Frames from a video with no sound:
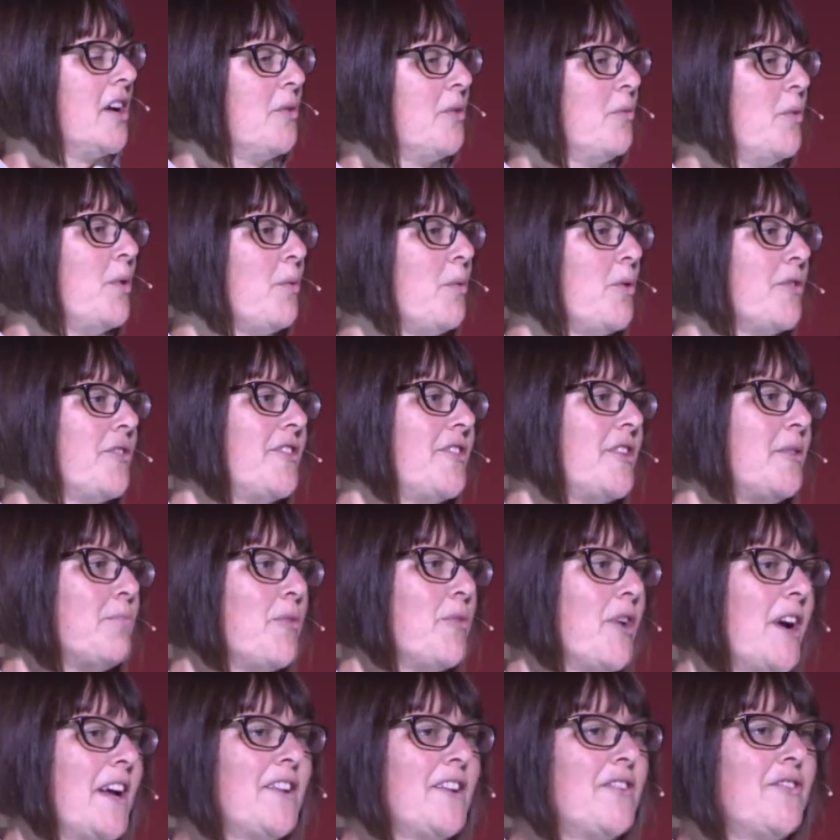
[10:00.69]
We wanted a
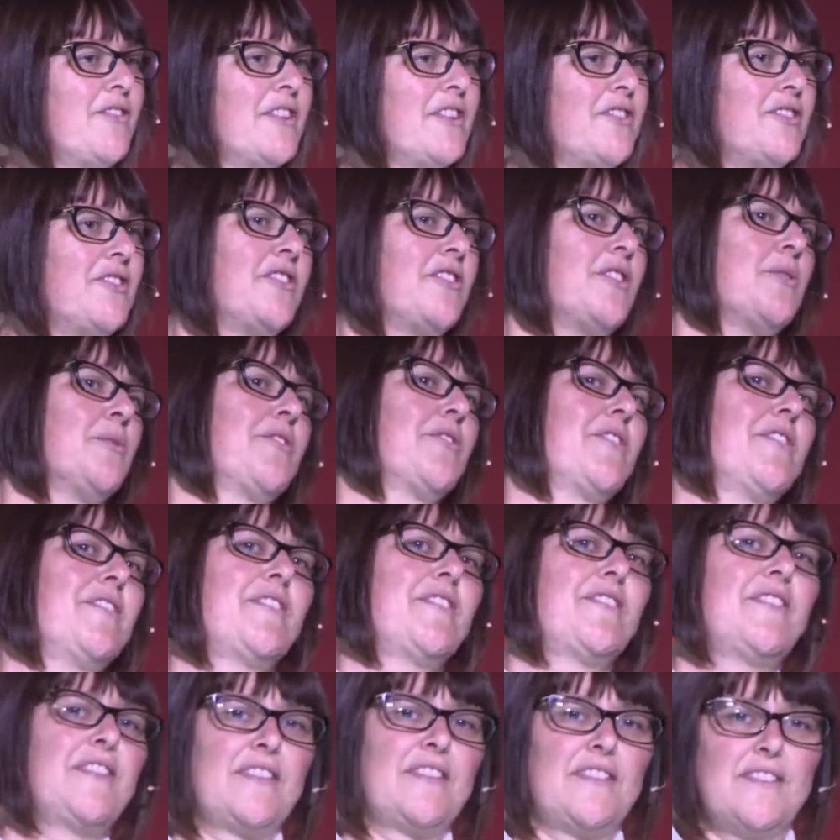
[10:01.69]
brand vision that was
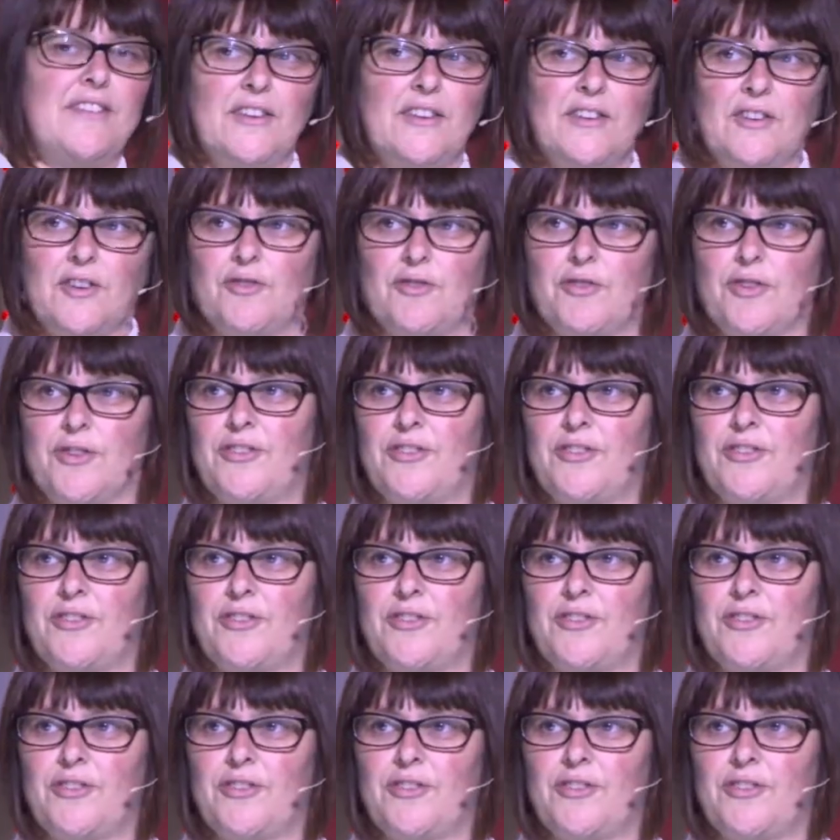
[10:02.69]
consistent across